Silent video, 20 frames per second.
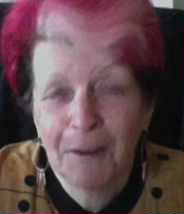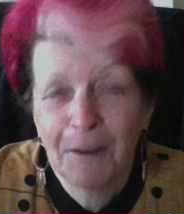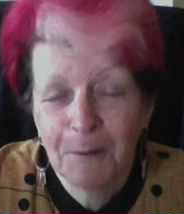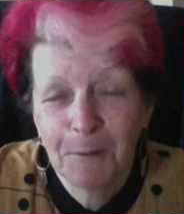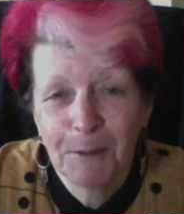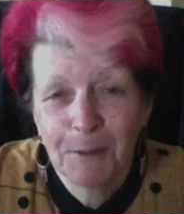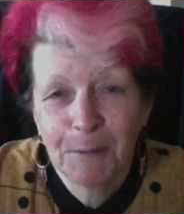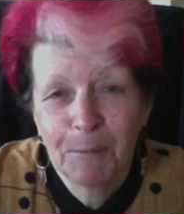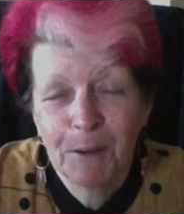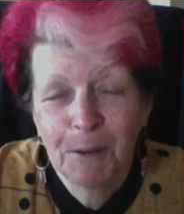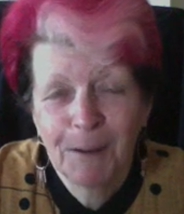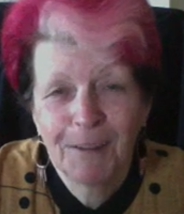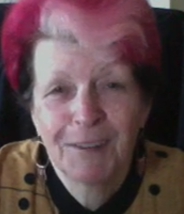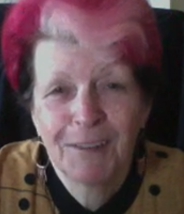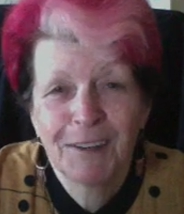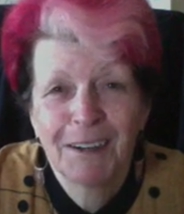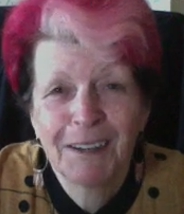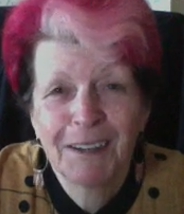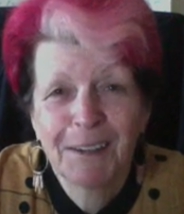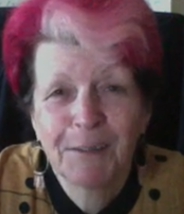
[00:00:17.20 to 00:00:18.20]
will
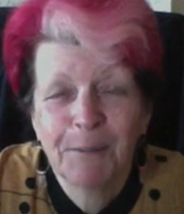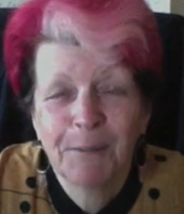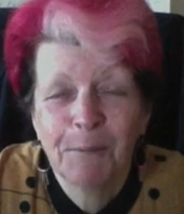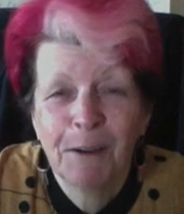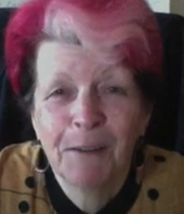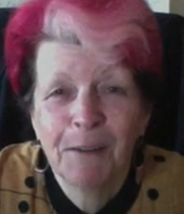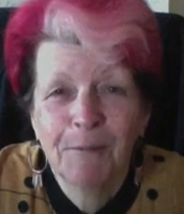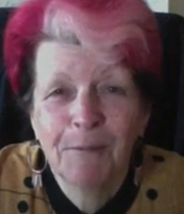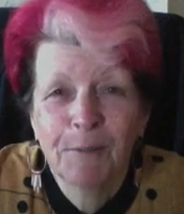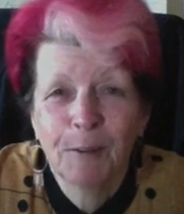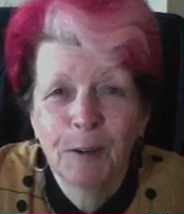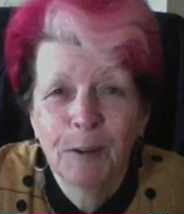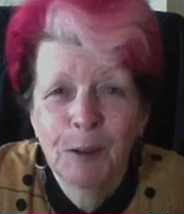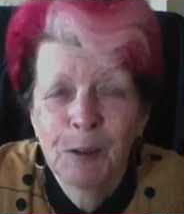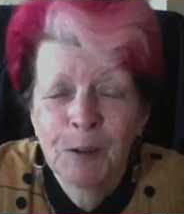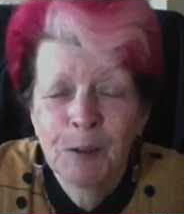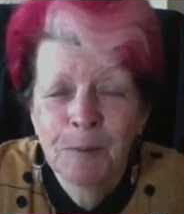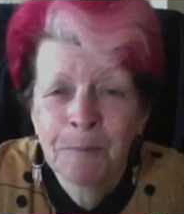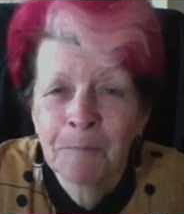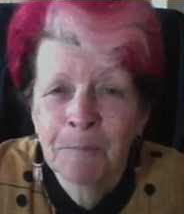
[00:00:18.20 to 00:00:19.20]
apologise for my voice.